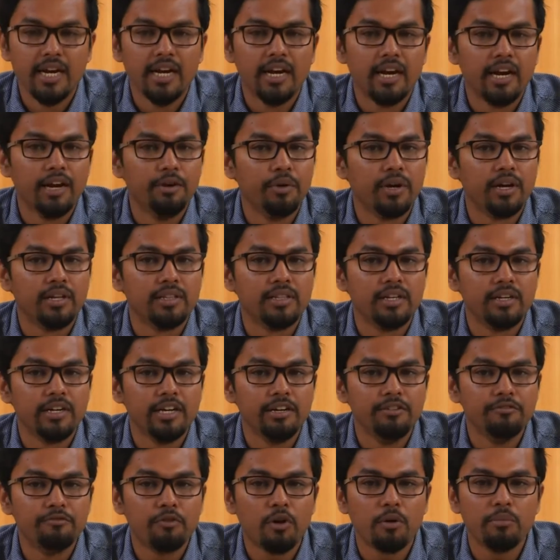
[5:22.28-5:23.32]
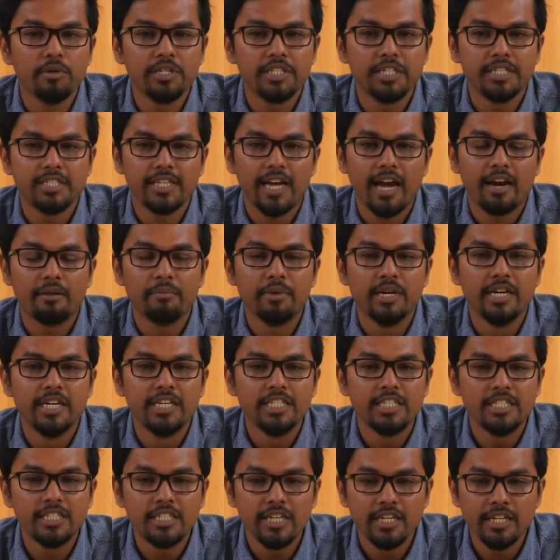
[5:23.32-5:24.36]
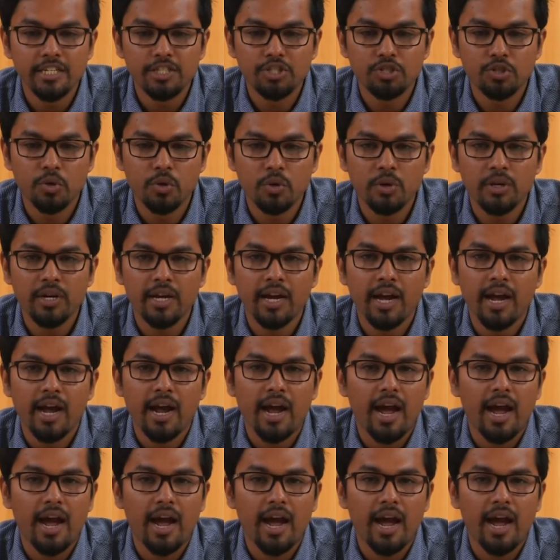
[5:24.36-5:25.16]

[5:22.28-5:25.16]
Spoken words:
where the informations can be digitally stored